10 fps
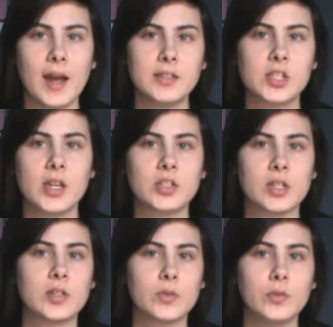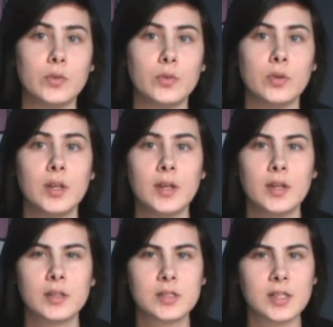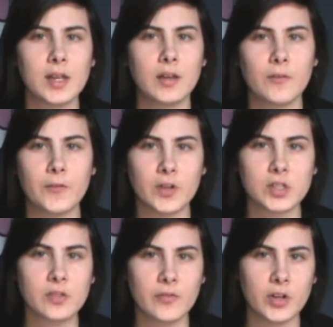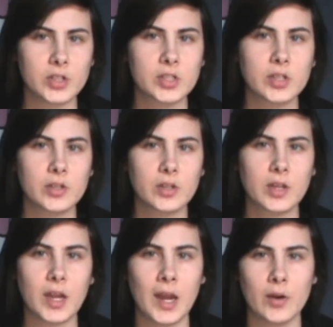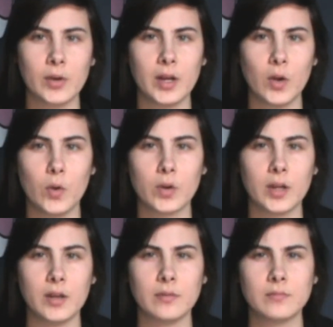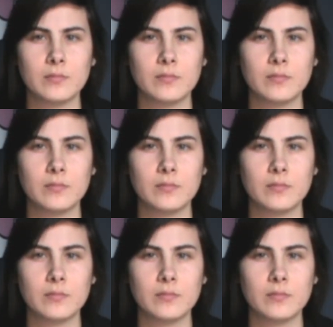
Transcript: I changed it to sing the first verse karaoke.